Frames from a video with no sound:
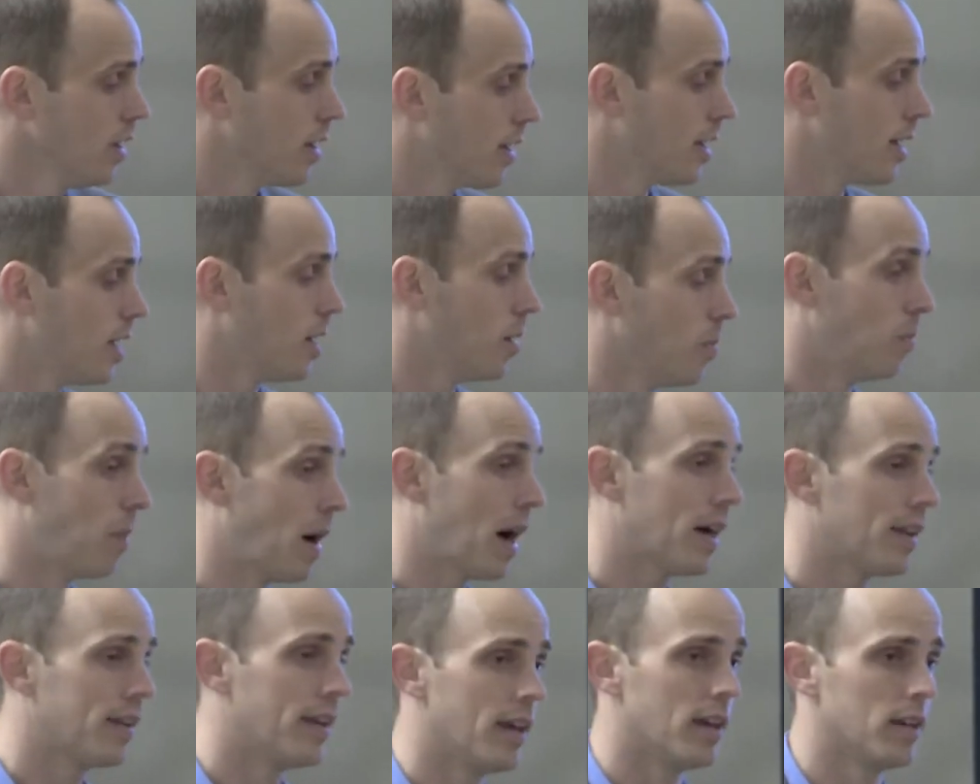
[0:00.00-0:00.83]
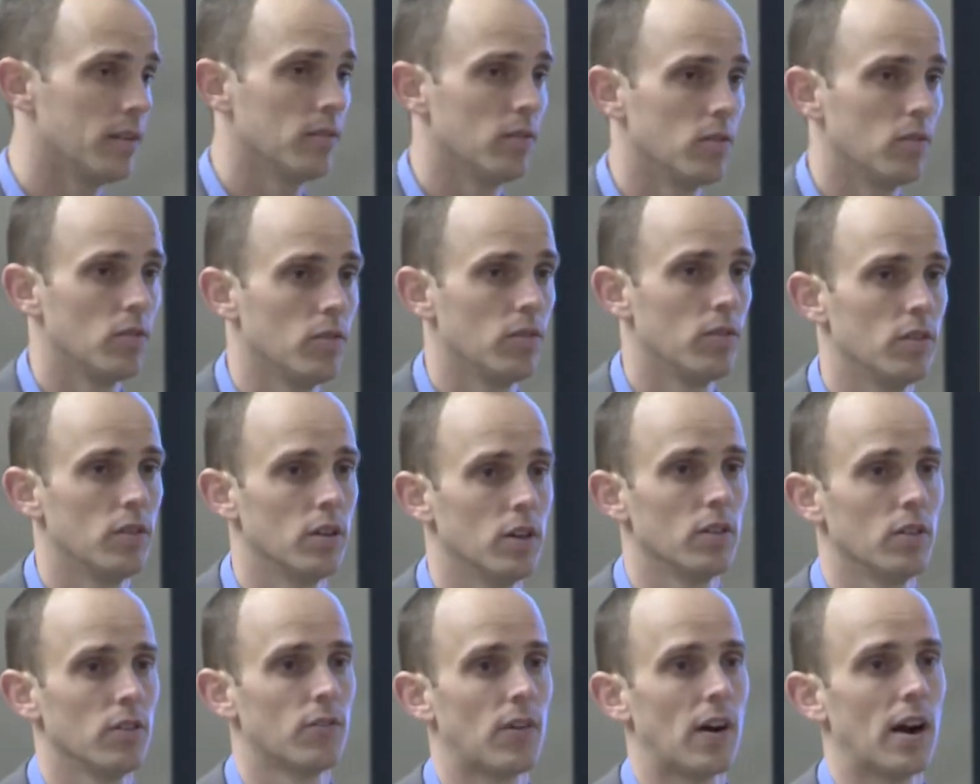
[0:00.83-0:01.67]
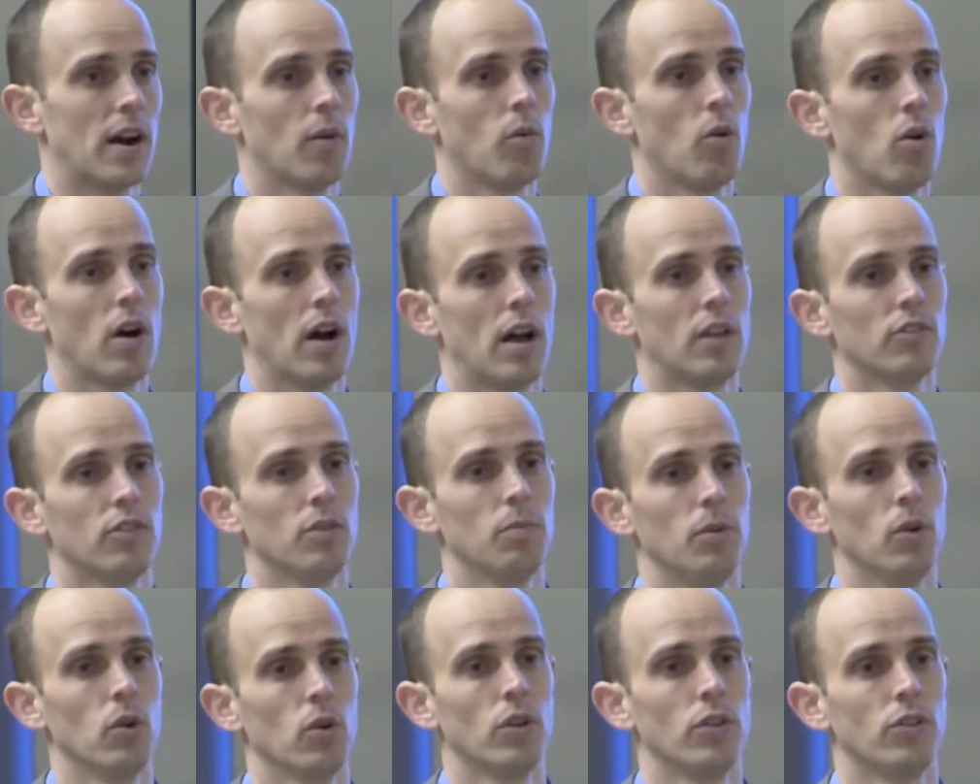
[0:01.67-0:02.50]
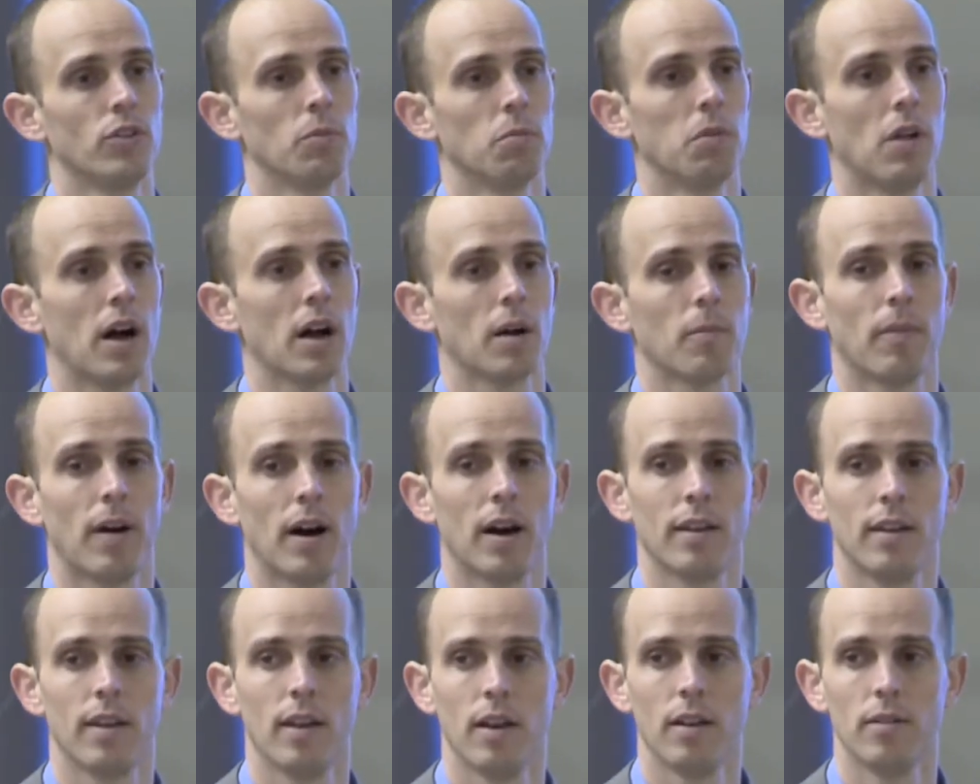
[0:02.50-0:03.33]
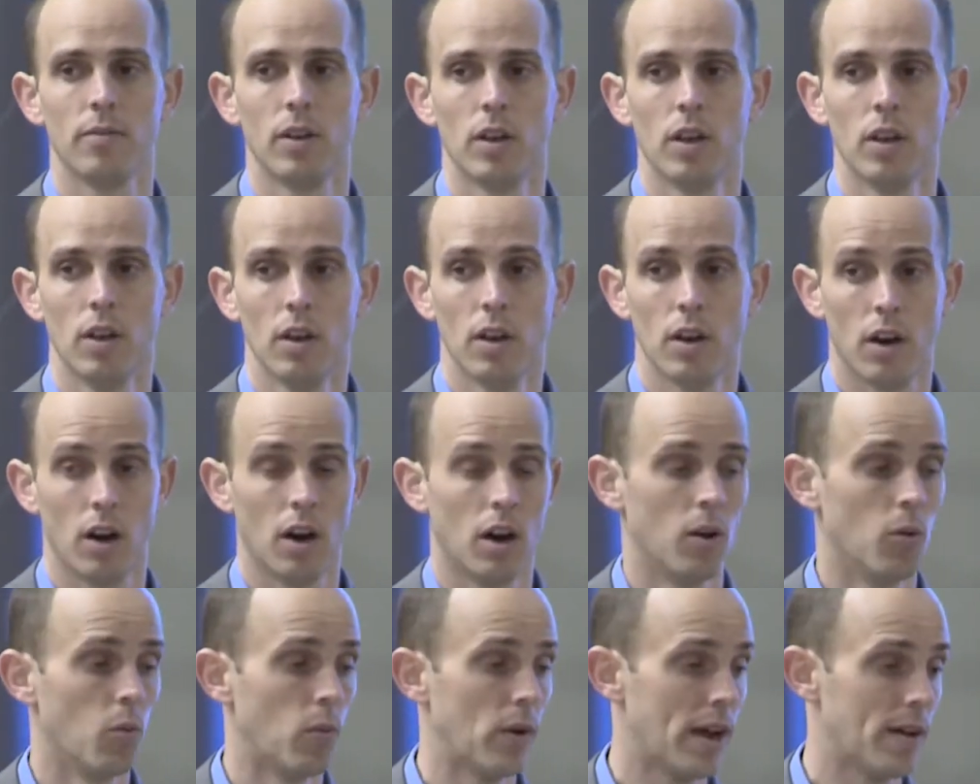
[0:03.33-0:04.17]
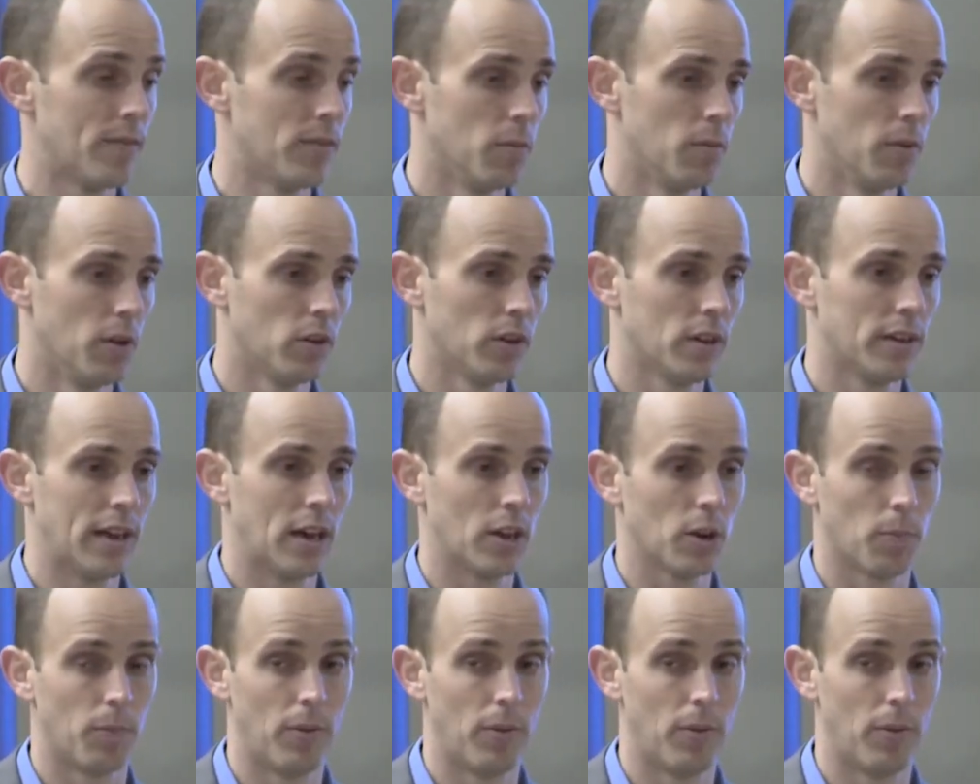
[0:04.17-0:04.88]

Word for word: Uh, botnet, the, the, firewall has the ability to block botnet. Uh, we have the ability now to